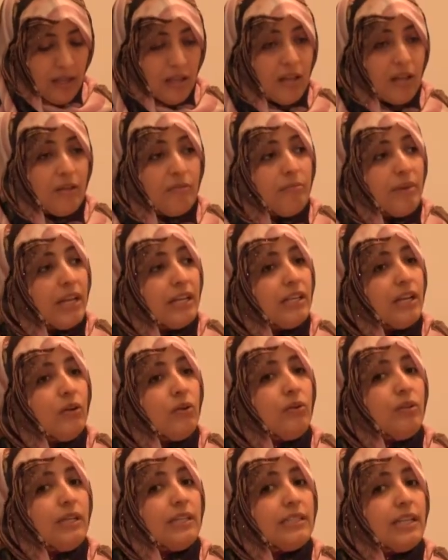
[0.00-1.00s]
It
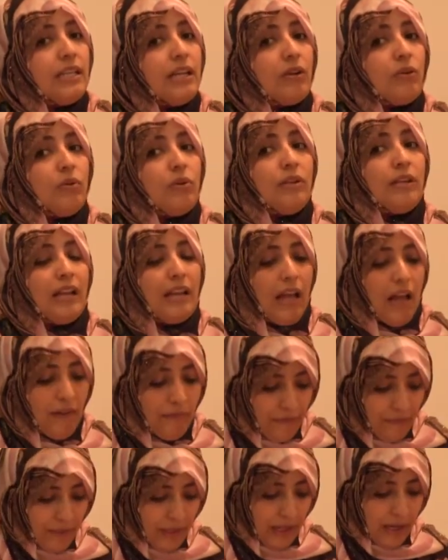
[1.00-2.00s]
is their
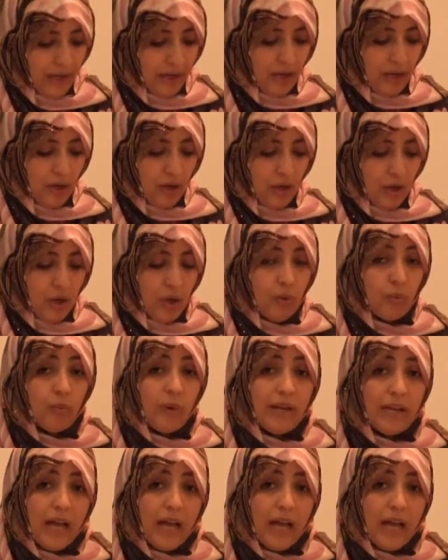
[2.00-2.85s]
responsibility to make sure